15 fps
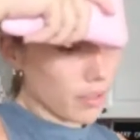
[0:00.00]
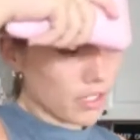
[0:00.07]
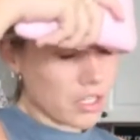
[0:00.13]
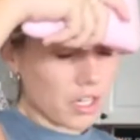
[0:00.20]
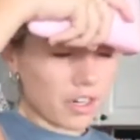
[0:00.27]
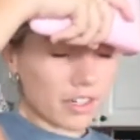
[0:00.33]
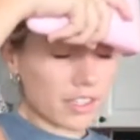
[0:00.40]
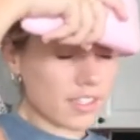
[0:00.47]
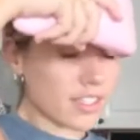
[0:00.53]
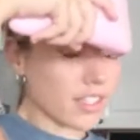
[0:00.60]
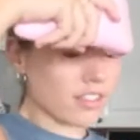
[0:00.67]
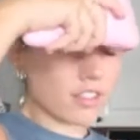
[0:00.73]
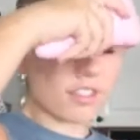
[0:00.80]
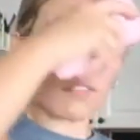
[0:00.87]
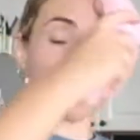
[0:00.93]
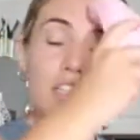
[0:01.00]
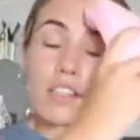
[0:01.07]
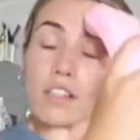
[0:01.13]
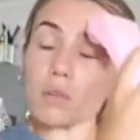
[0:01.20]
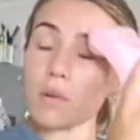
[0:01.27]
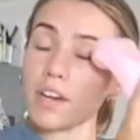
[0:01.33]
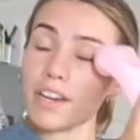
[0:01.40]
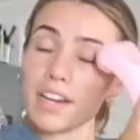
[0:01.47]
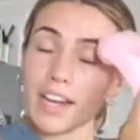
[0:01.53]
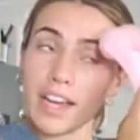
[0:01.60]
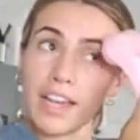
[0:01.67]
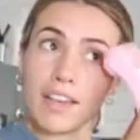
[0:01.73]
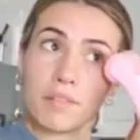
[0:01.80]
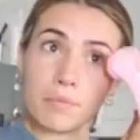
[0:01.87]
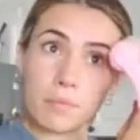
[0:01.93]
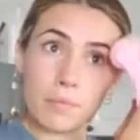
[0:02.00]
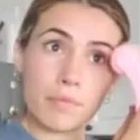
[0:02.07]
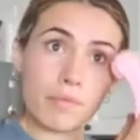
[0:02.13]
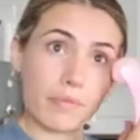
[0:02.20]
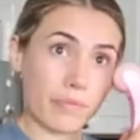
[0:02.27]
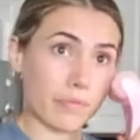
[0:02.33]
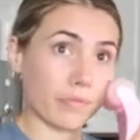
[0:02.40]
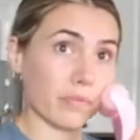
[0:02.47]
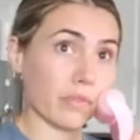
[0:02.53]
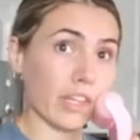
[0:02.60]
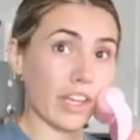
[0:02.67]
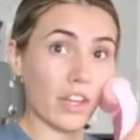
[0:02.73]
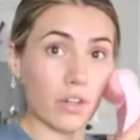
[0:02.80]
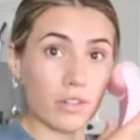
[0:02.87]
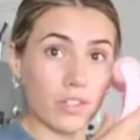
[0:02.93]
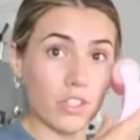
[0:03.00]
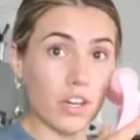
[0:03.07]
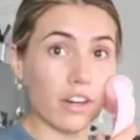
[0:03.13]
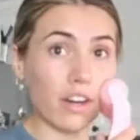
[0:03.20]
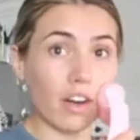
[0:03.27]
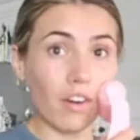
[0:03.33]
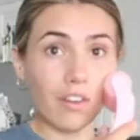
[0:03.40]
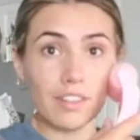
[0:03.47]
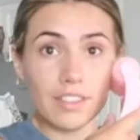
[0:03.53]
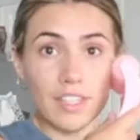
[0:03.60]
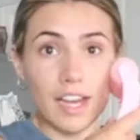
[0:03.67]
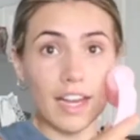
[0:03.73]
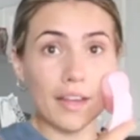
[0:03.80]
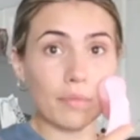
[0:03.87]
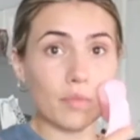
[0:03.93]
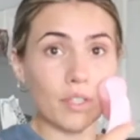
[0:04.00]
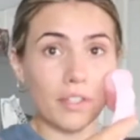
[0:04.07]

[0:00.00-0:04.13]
but Target sells the vanilla one and I'm like go to Target all the time.